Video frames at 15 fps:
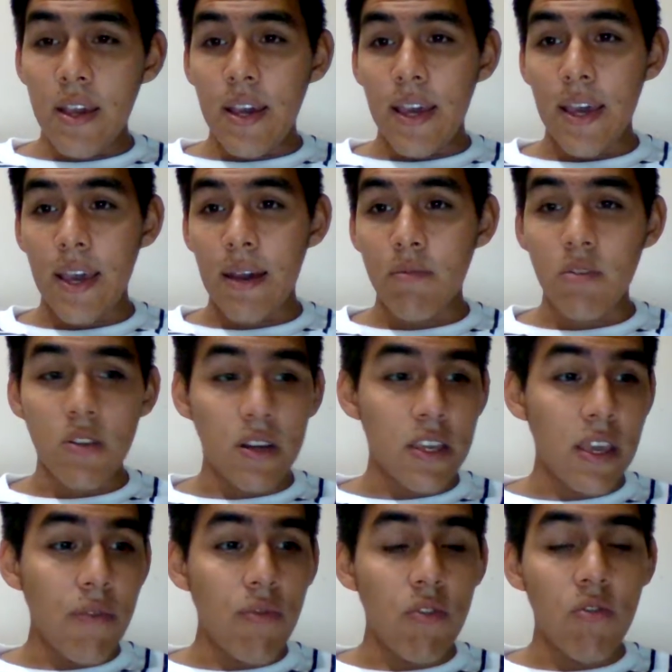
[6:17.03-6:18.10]
I'm gonna
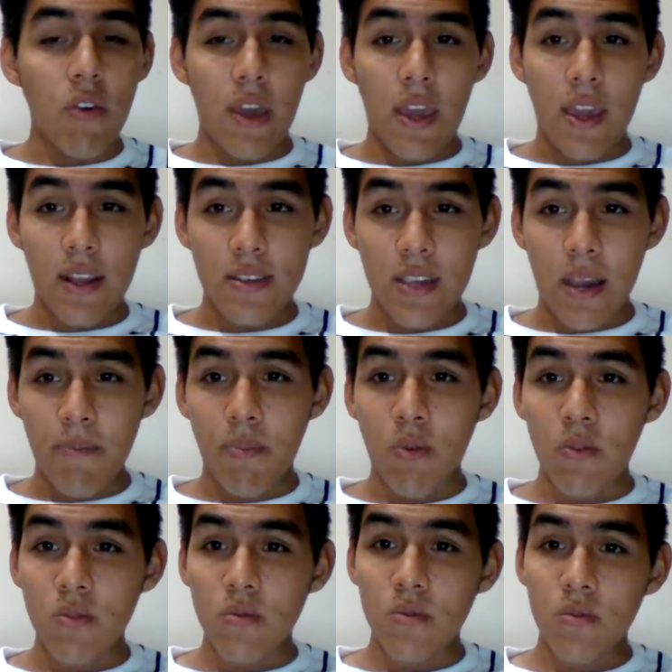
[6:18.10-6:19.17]
give you an
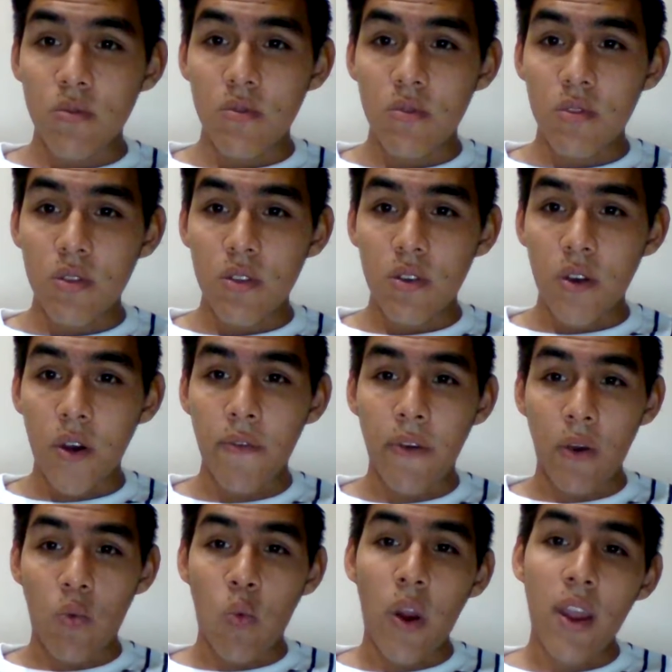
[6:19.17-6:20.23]
example of
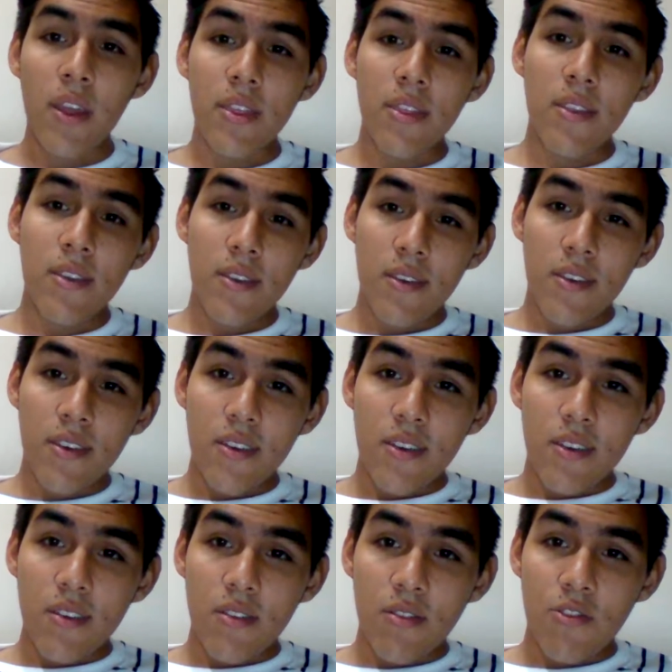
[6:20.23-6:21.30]
a way
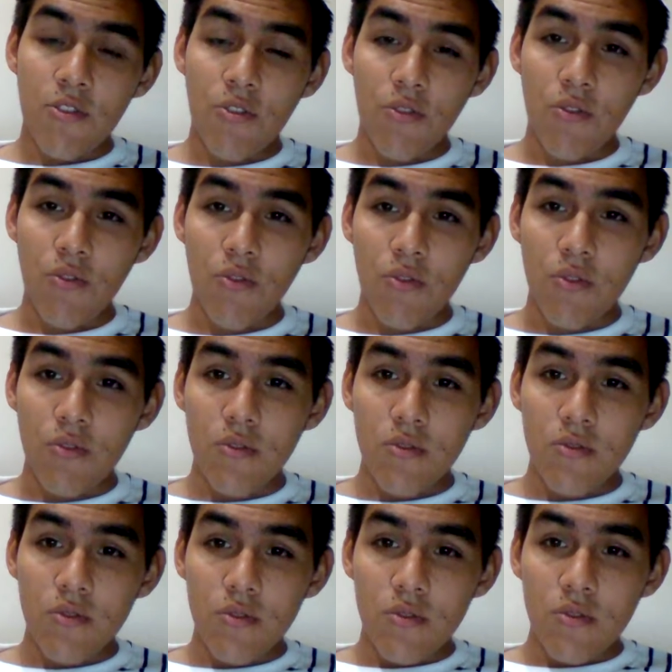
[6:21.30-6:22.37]
to
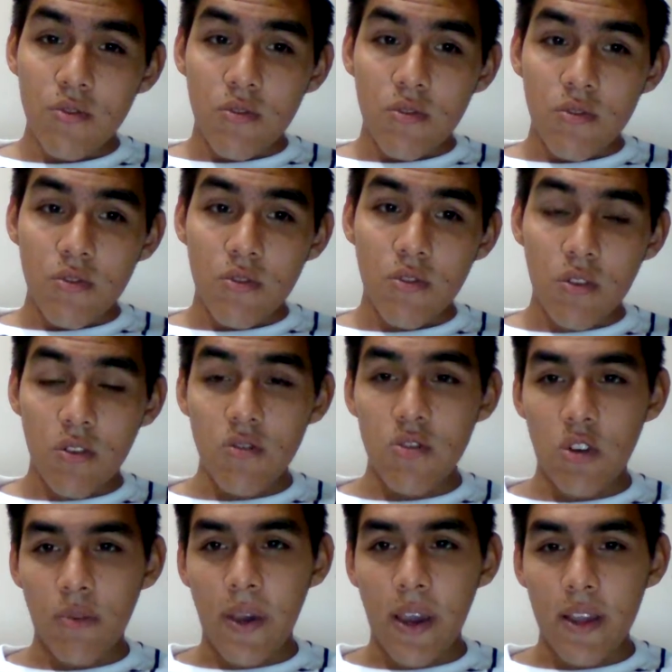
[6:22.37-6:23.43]

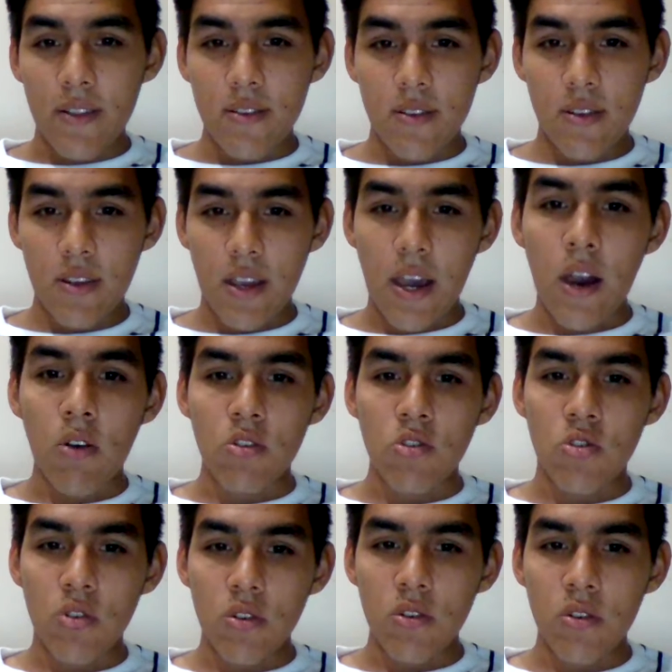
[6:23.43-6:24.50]
conserve our
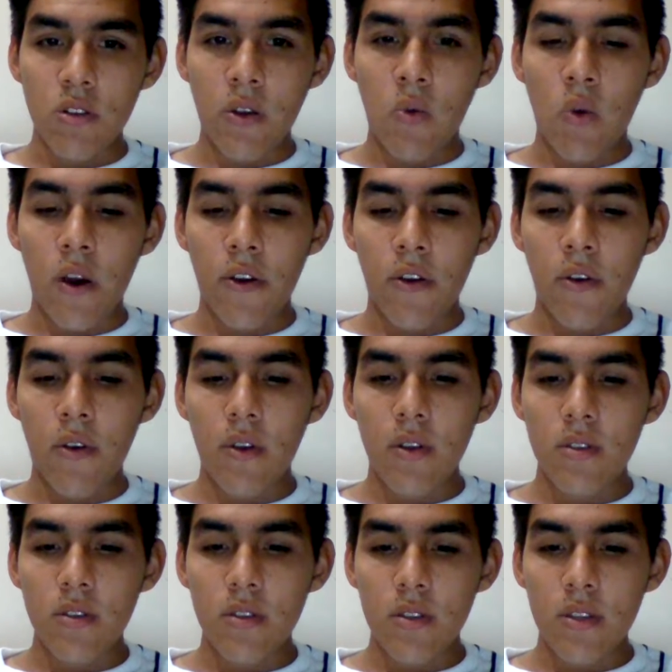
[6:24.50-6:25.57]
soil and water
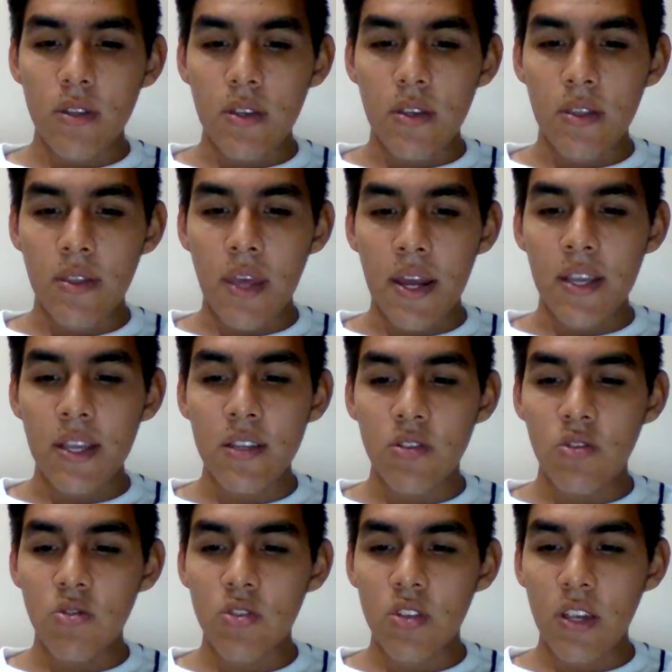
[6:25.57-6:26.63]
that is
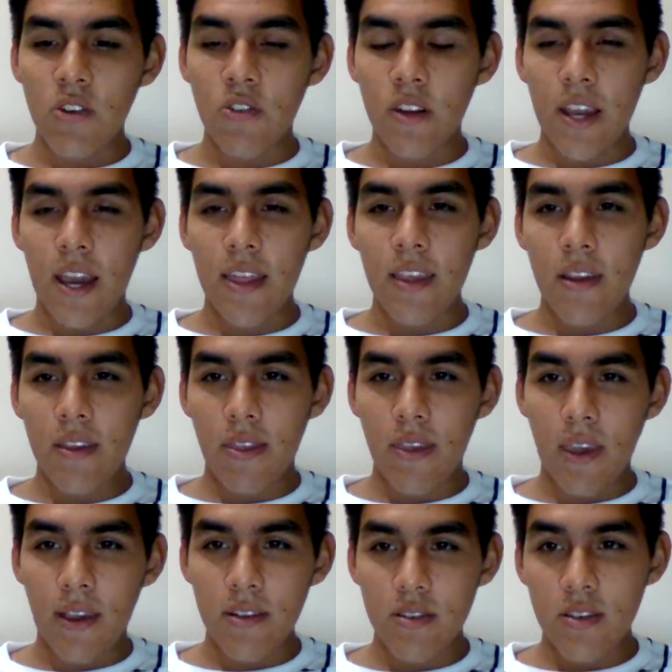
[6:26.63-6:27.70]
using organic
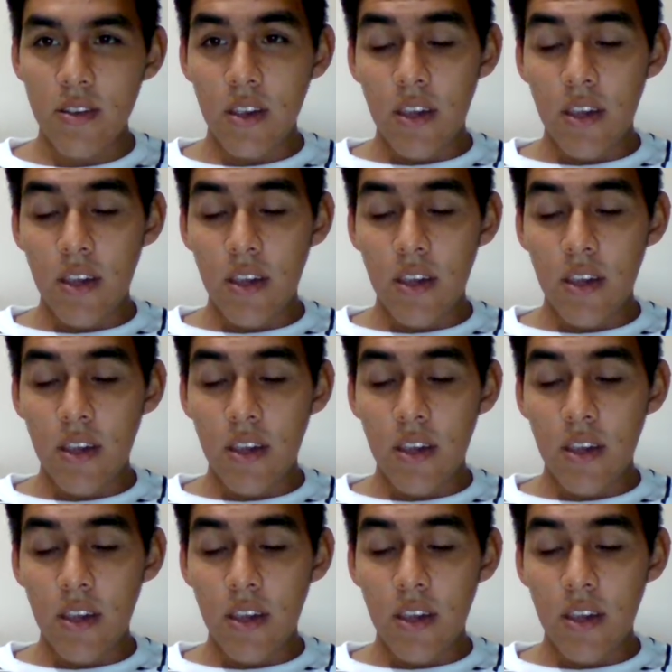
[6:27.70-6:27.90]
things